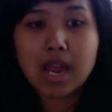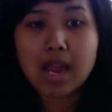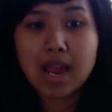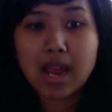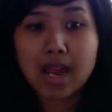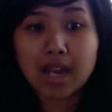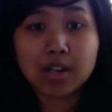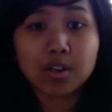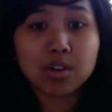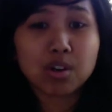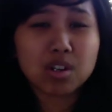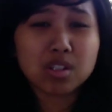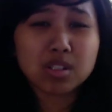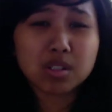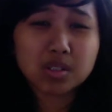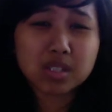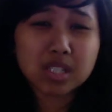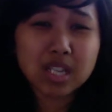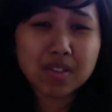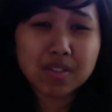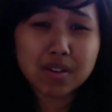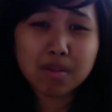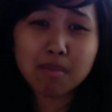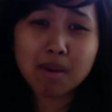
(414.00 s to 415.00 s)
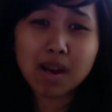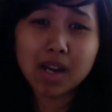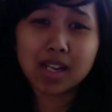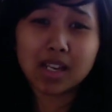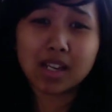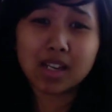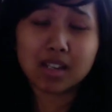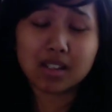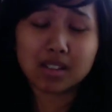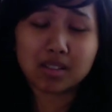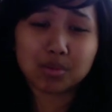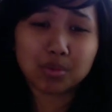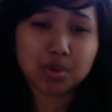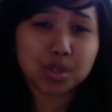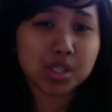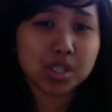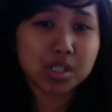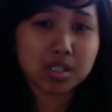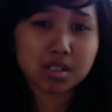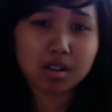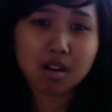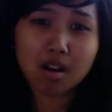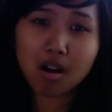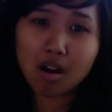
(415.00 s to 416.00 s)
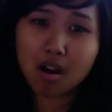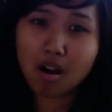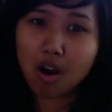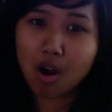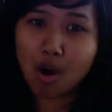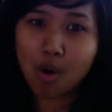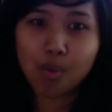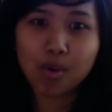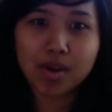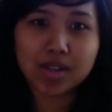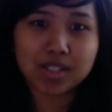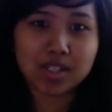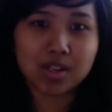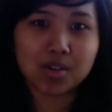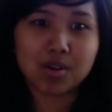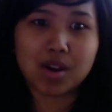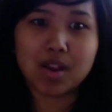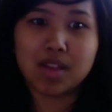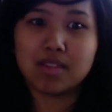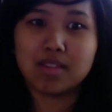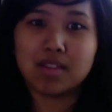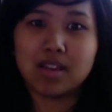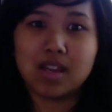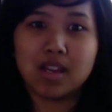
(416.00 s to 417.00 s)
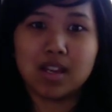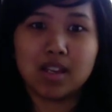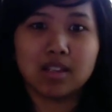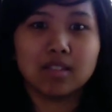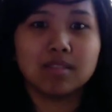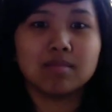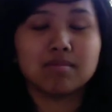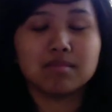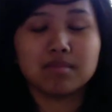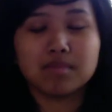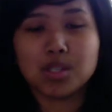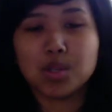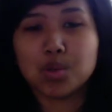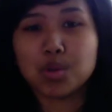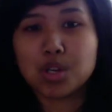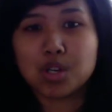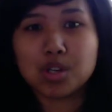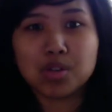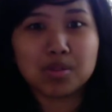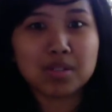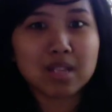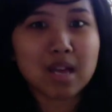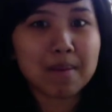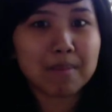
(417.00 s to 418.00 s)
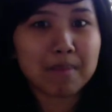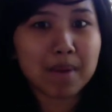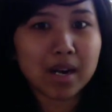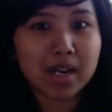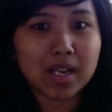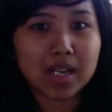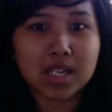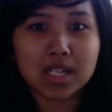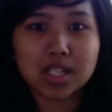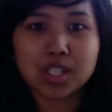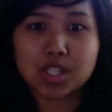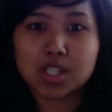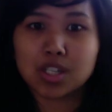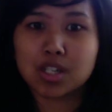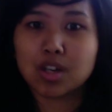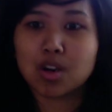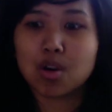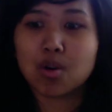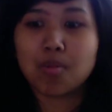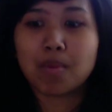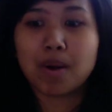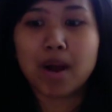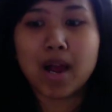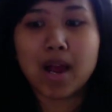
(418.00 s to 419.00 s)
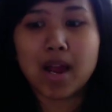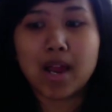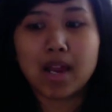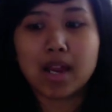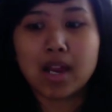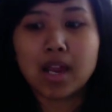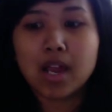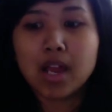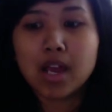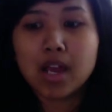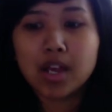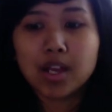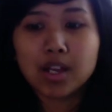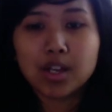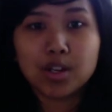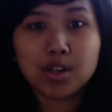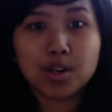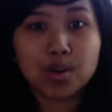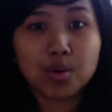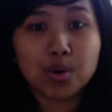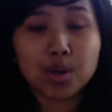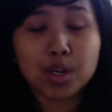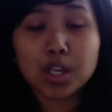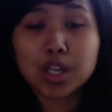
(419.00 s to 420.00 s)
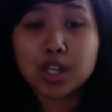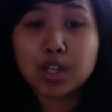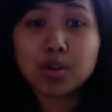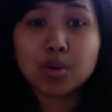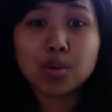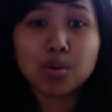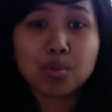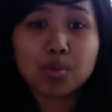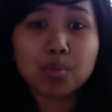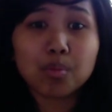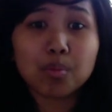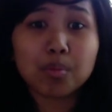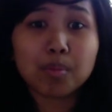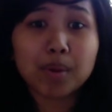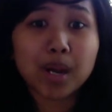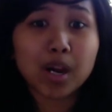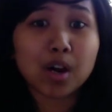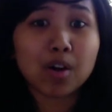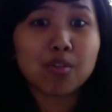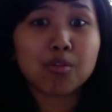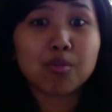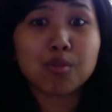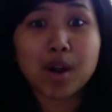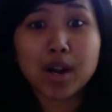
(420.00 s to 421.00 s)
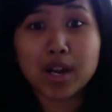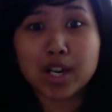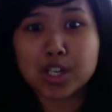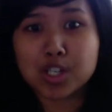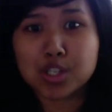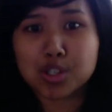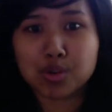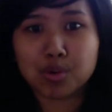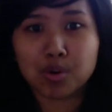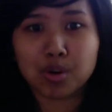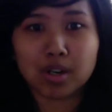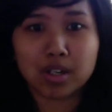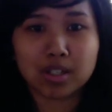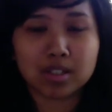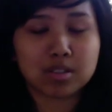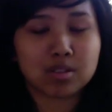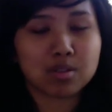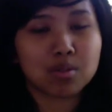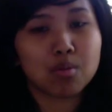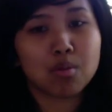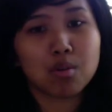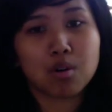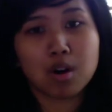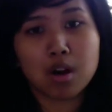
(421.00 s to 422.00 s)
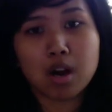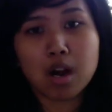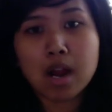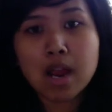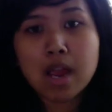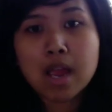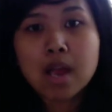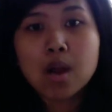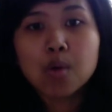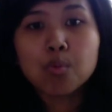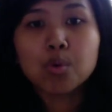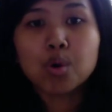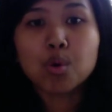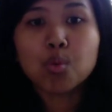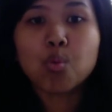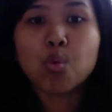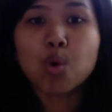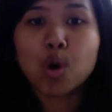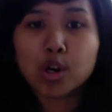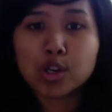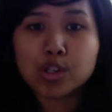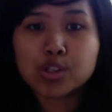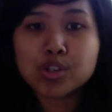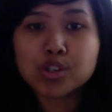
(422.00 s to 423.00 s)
And you're also saving money, which is always a great thing. You can use that money to go buy, a cute pair of running shorts or reward